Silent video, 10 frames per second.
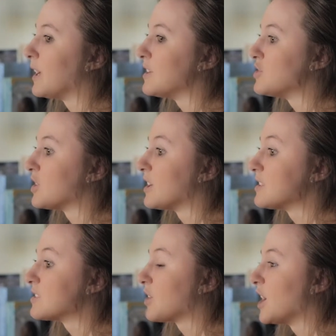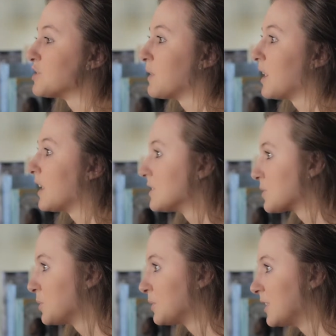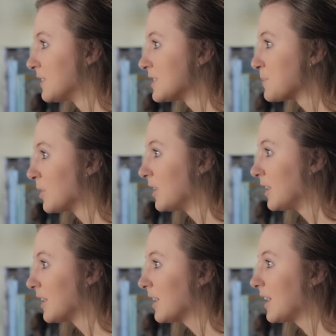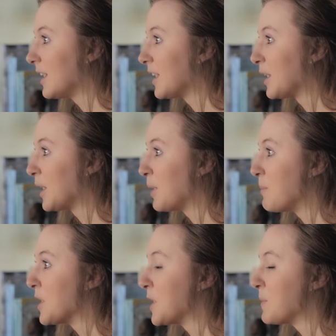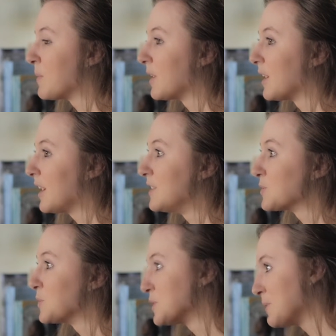I had just graduated high school in the spring and I married my high school